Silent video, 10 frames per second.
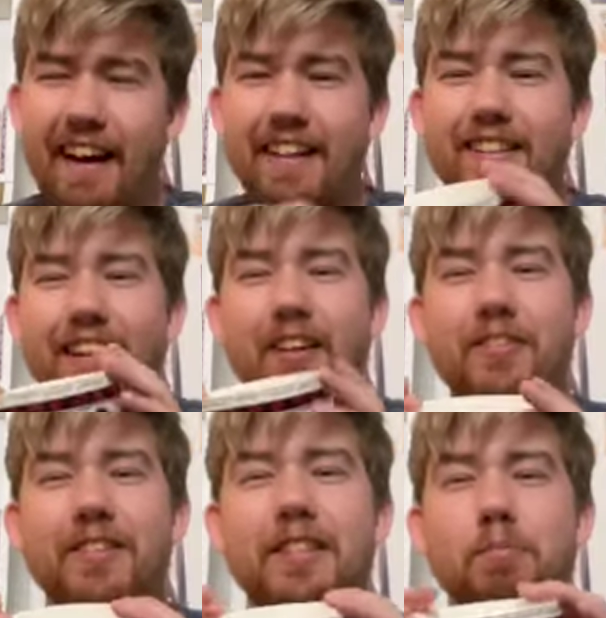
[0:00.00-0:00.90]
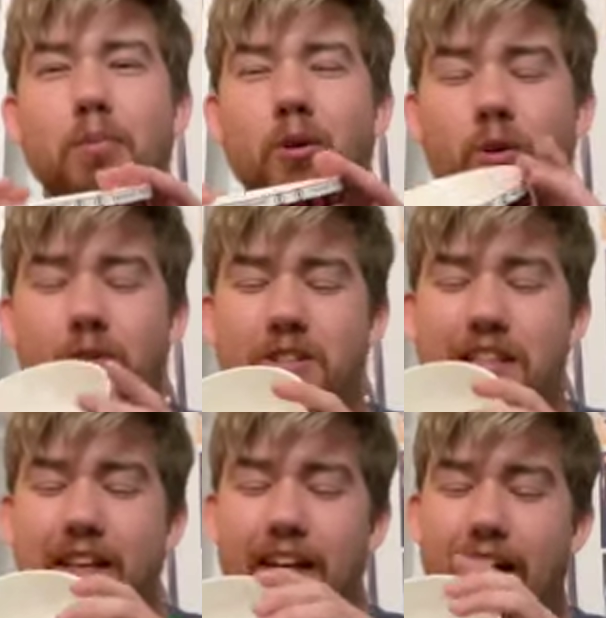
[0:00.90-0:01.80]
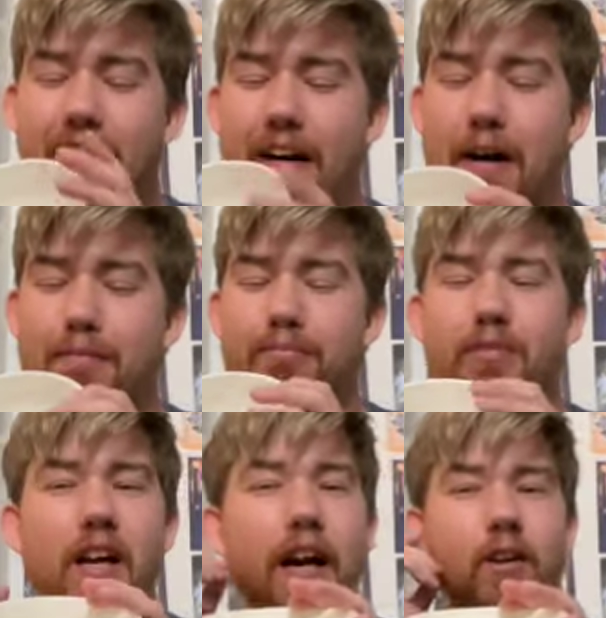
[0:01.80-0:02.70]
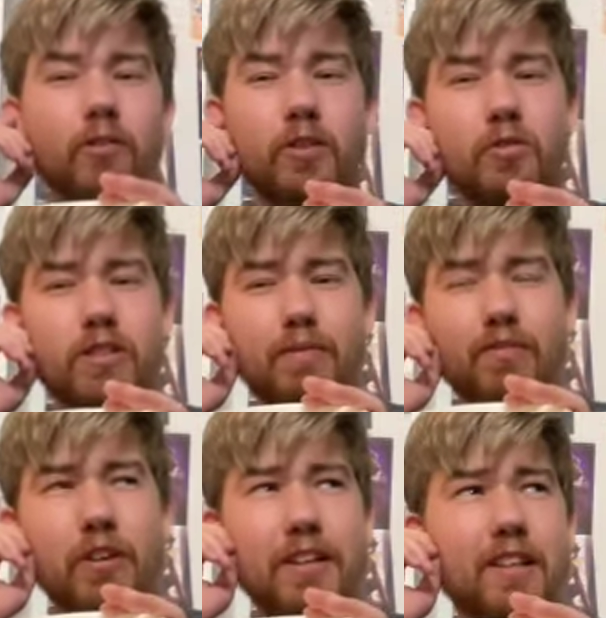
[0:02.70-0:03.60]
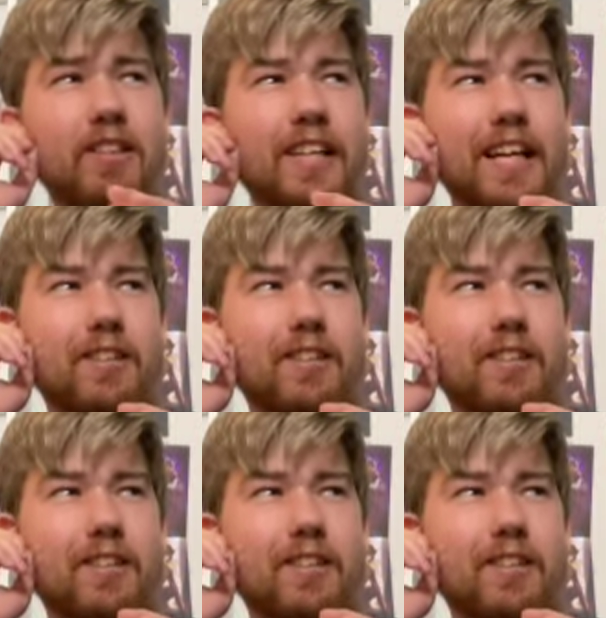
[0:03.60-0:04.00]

I love these bowls. Um, I don't use them for anything.